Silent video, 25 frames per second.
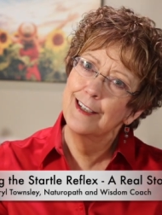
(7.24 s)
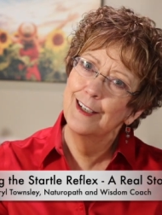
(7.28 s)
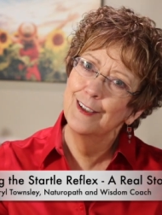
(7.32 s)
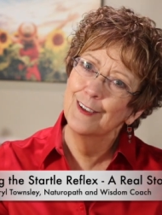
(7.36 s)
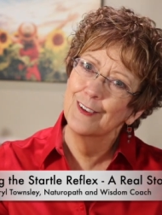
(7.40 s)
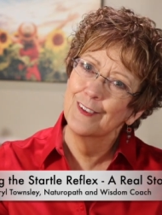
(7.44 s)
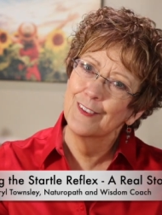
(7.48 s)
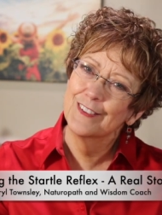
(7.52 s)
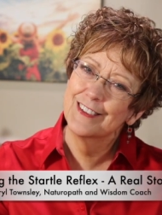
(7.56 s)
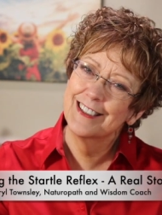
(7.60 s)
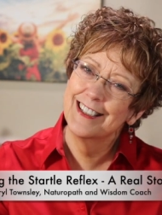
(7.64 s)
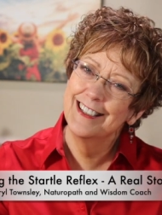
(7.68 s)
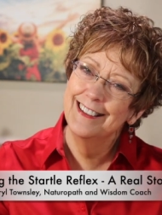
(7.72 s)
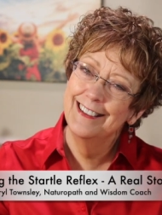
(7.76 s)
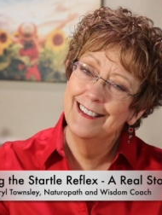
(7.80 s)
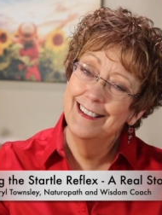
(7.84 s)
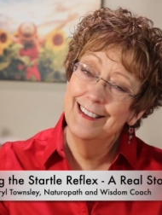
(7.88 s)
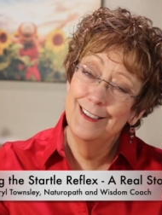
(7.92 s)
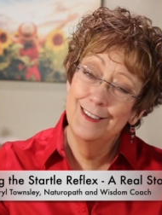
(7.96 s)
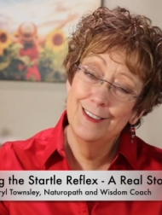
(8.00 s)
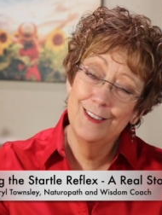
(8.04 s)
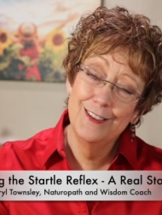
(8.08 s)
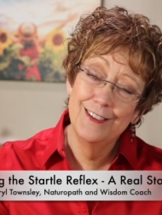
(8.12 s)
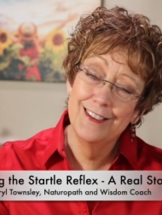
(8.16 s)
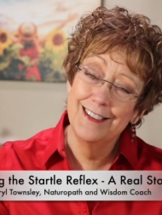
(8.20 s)
tilt?
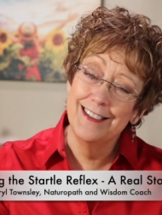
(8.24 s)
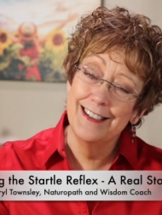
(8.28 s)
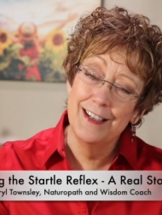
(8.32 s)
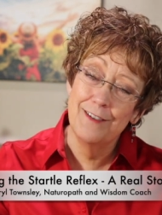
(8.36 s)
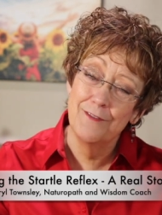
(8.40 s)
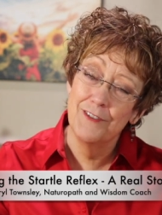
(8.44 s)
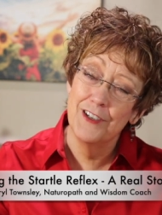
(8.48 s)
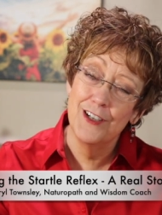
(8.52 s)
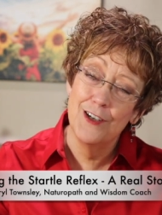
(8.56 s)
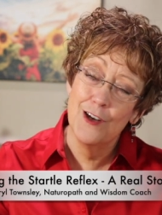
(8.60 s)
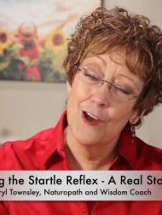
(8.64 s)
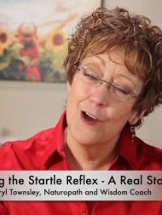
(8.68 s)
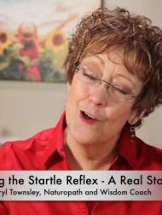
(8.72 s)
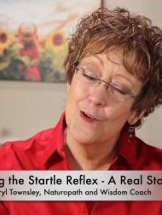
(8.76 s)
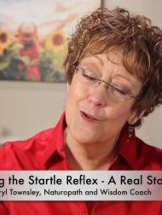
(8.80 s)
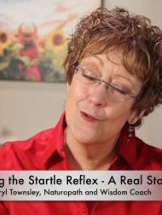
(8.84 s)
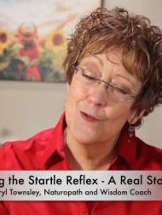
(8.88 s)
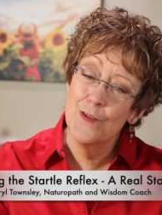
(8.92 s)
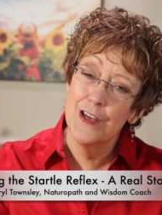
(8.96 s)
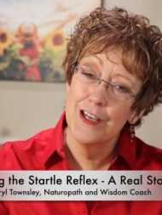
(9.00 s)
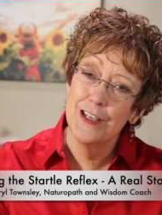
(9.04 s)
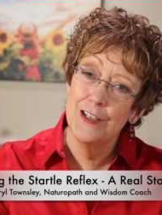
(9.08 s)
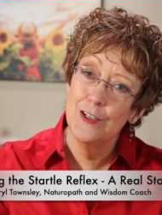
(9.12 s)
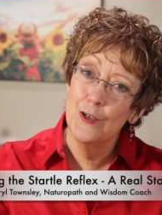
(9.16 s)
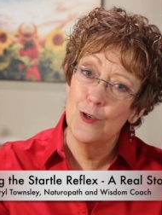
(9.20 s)
you didn't even know
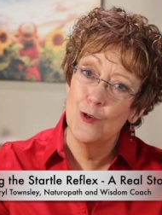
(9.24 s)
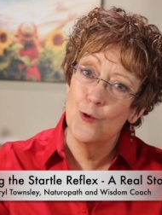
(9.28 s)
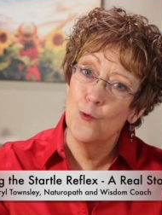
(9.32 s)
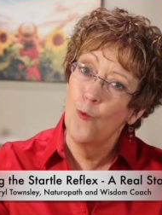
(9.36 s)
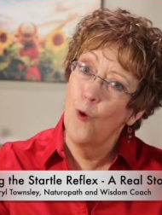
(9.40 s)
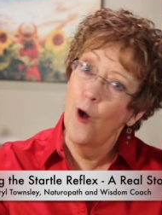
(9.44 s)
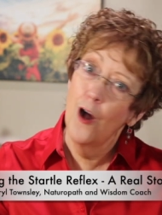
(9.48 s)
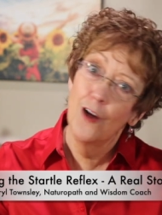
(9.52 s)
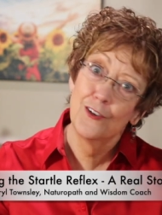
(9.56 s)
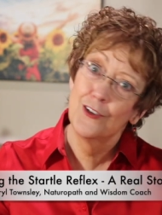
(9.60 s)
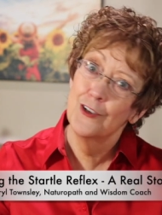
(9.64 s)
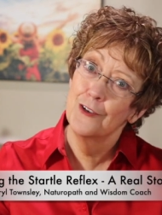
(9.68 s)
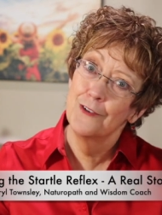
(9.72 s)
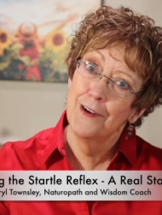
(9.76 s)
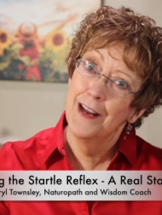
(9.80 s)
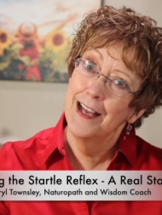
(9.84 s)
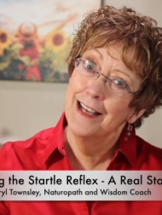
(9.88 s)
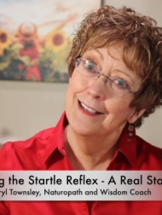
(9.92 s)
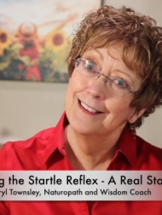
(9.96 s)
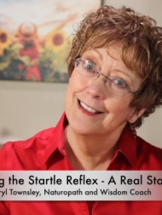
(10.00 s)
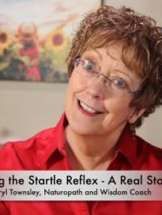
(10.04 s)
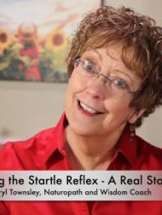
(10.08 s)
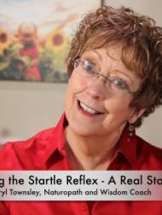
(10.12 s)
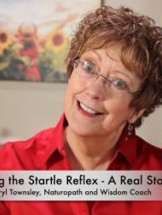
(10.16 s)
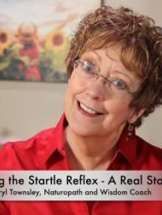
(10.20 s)
that you walked
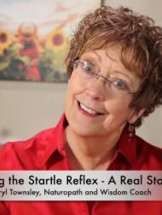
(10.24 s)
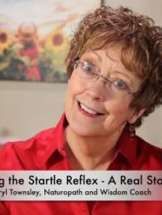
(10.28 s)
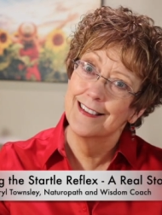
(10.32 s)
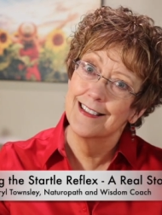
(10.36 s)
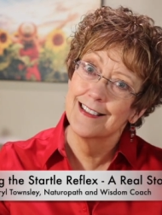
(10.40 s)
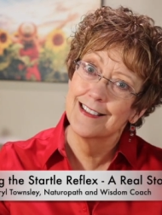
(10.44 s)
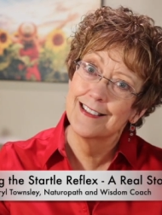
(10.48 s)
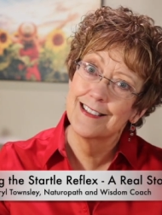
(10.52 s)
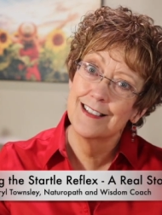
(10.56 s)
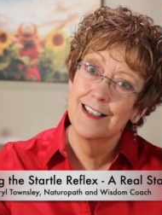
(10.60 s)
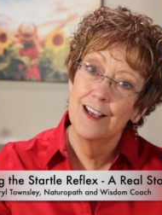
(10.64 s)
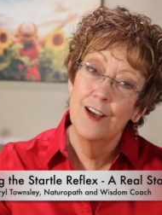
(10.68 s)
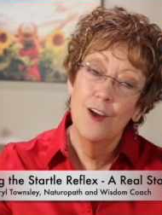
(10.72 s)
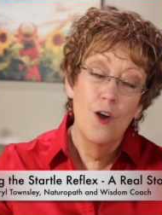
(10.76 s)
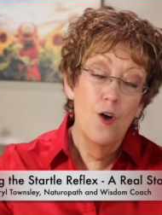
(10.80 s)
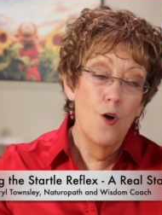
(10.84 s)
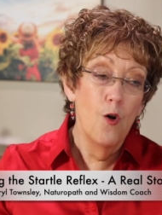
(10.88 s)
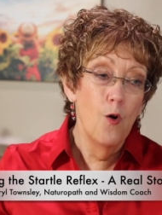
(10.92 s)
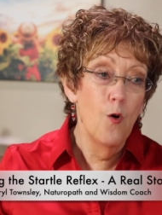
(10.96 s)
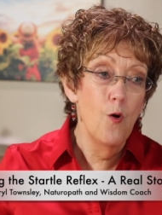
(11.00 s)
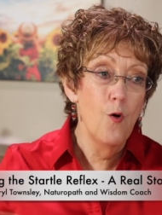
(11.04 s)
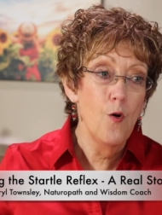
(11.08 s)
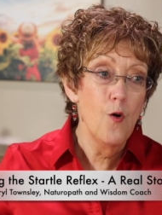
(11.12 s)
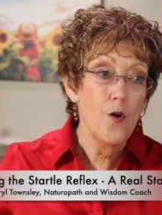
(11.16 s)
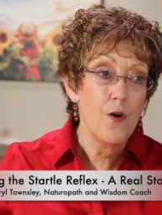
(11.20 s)
around like this.
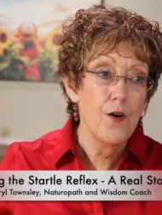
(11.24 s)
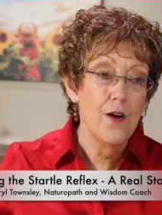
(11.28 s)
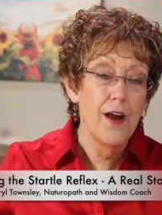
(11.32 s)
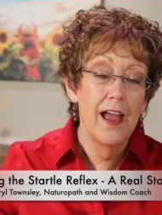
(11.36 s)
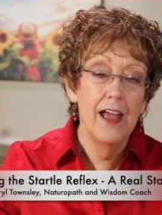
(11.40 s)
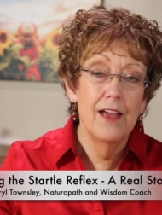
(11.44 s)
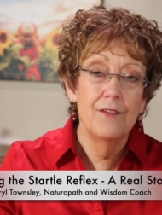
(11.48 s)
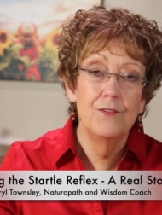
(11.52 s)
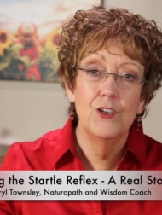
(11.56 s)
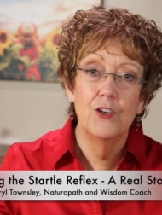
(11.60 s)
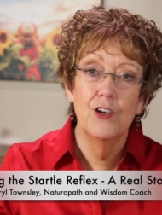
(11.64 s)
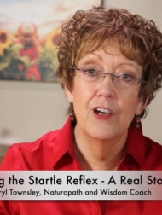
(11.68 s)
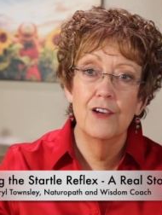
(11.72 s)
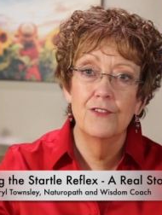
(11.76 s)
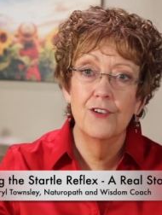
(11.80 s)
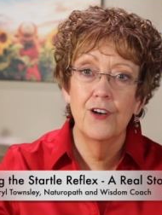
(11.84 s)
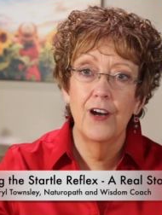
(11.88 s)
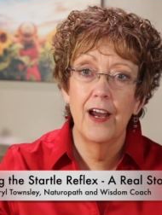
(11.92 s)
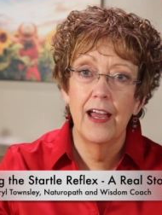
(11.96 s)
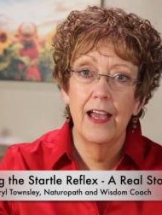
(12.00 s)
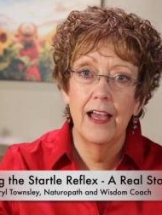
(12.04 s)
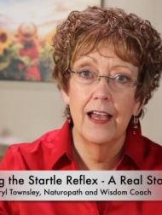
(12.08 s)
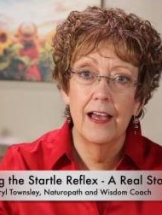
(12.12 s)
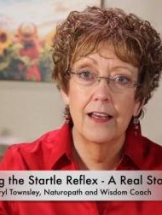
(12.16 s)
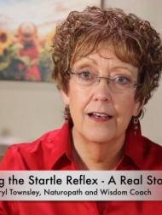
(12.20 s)
Or have you ever
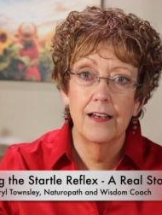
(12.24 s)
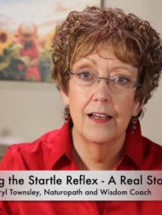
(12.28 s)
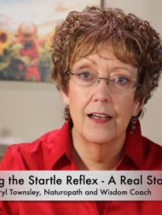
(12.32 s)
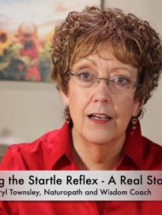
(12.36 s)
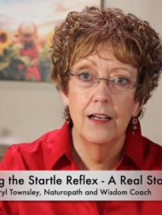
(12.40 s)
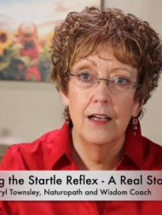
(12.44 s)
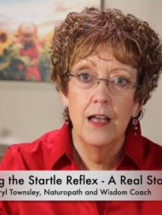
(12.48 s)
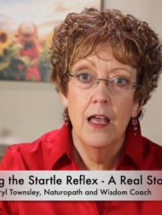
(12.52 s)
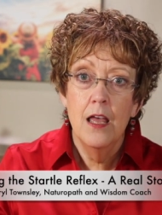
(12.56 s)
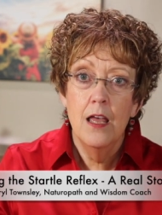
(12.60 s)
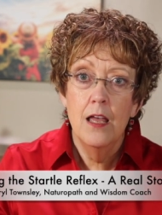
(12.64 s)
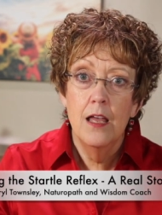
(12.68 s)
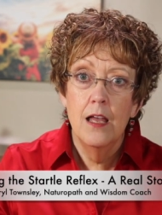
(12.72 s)
had a